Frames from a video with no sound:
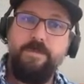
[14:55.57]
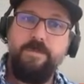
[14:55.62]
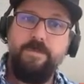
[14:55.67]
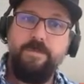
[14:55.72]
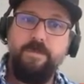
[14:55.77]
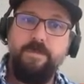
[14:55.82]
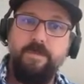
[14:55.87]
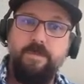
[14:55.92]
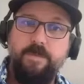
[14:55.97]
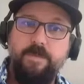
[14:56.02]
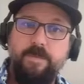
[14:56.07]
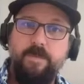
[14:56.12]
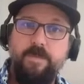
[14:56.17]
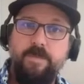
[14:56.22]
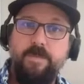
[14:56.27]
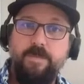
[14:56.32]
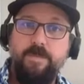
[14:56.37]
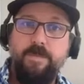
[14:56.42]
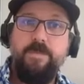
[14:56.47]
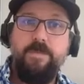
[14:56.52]

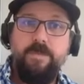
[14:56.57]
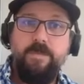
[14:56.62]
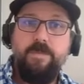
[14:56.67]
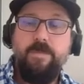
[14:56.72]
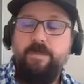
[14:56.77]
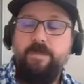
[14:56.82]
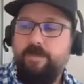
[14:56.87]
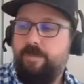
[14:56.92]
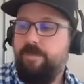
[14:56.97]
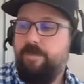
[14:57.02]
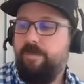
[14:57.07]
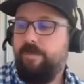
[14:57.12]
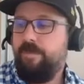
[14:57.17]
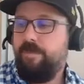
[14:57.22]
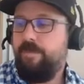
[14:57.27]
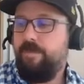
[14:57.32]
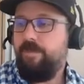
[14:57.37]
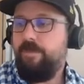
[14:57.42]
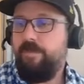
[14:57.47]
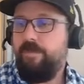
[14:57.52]

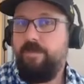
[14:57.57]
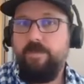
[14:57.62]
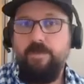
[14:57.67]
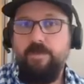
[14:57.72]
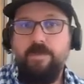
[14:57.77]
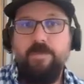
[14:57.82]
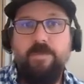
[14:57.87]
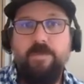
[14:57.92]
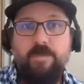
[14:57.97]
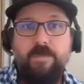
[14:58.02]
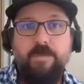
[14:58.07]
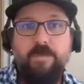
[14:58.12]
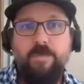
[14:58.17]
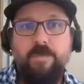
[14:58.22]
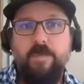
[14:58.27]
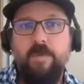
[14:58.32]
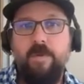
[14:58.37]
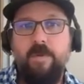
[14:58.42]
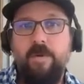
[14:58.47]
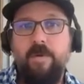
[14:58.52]

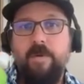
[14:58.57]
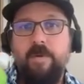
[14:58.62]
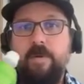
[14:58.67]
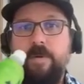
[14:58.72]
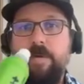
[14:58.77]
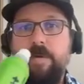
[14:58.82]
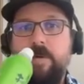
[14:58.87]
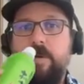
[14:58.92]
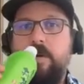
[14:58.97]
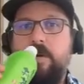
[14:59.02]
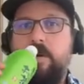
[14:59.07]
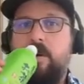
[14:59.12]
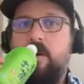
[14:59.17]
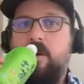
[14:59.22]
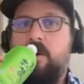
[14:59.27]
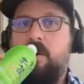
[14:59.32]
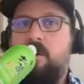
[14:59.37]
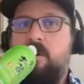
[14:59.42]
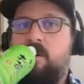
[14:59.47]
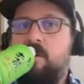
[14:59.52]

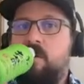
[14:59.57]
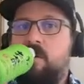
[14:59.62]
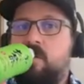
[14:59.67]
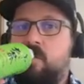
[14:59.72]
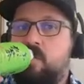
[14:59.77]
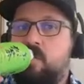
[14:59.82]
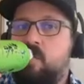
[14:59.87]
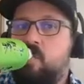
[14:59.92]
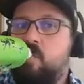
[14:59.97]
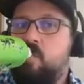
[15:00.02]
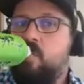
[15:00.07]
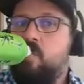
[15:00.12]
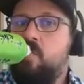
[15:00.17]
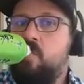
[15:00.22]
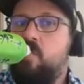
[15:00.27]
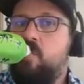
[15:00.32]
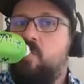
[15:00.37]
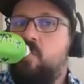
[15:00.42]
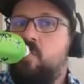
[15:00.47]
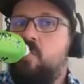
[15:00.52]

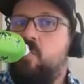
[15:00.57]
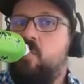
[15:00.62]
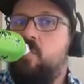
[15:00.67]
[no speech]